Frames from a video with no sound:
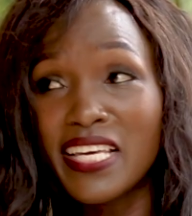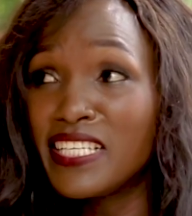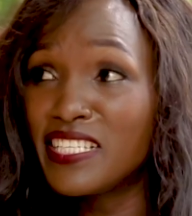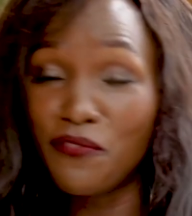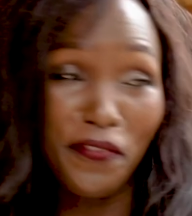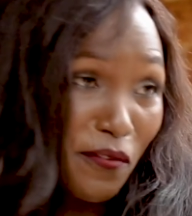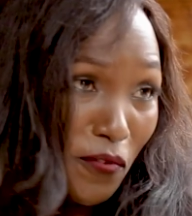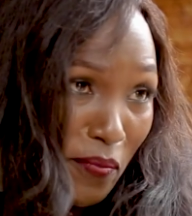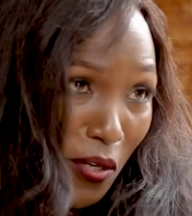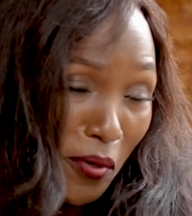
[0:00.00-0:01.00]
any different
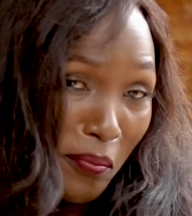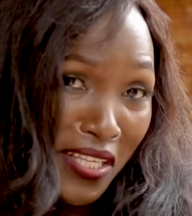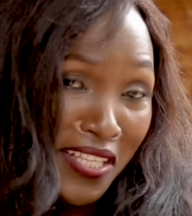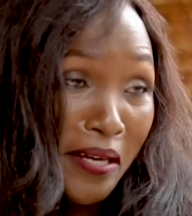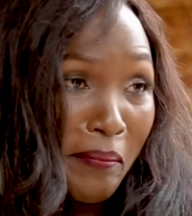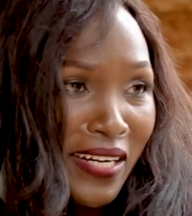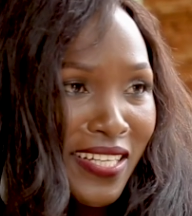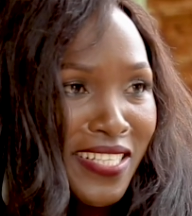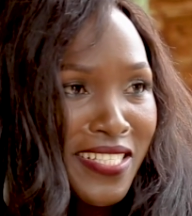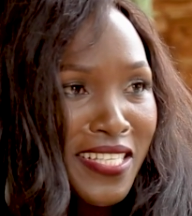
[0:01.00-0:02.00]
from the women in the
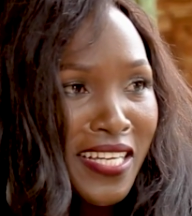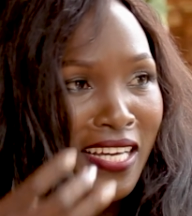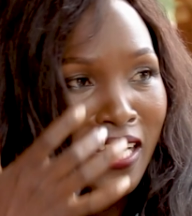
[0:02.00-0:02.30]
market,